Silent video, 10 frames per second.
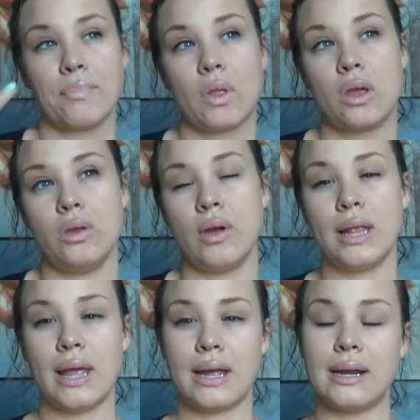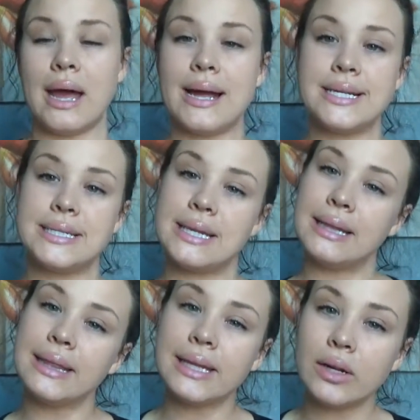you get like a nice
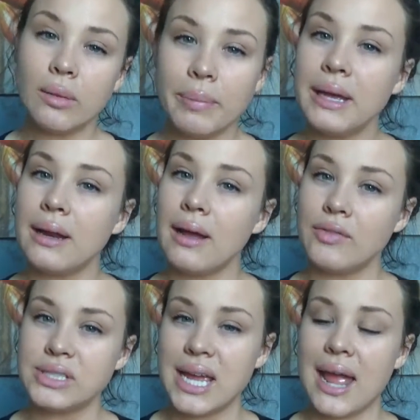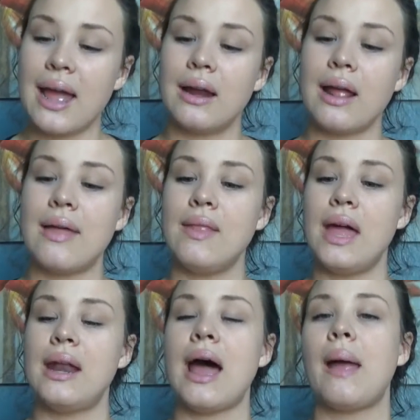little bit of a tan, and
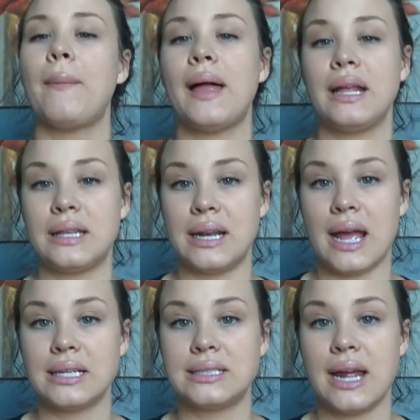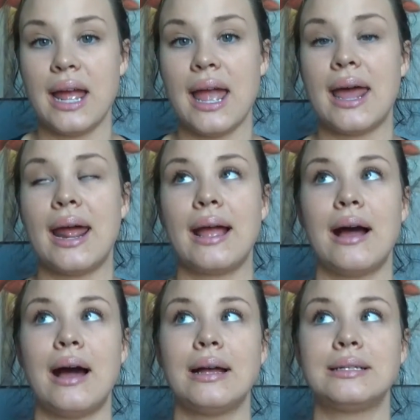then I applied it the next day and I
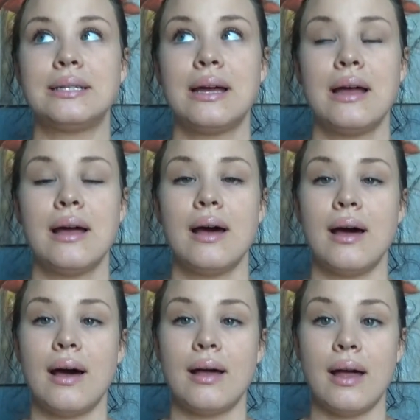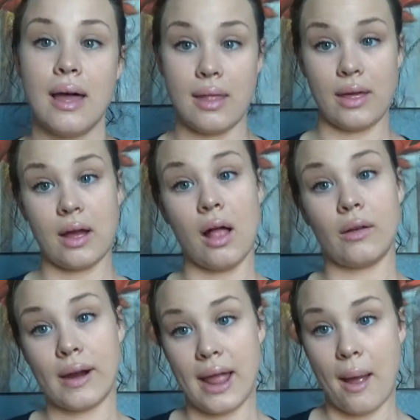got the
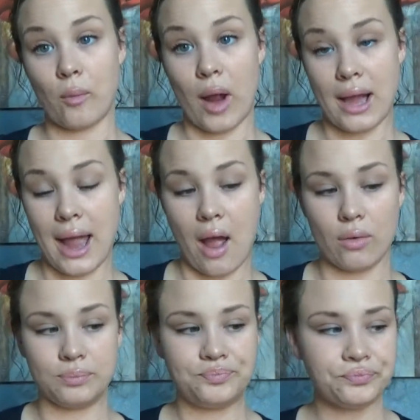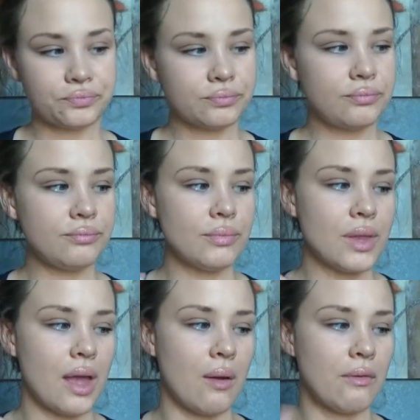color I am right now.
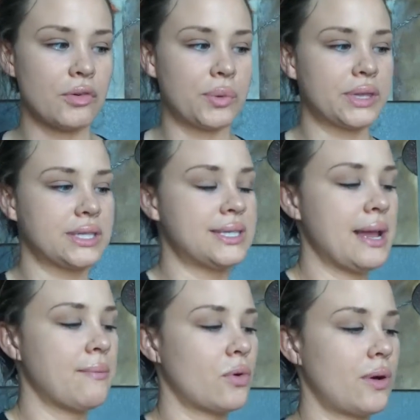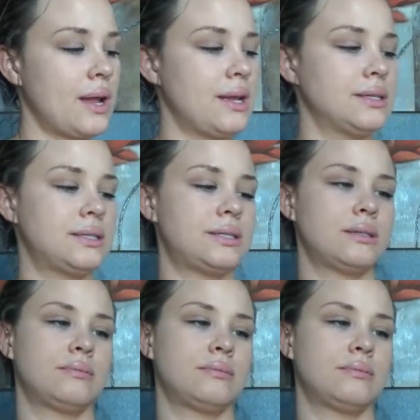However, with the st.moriz,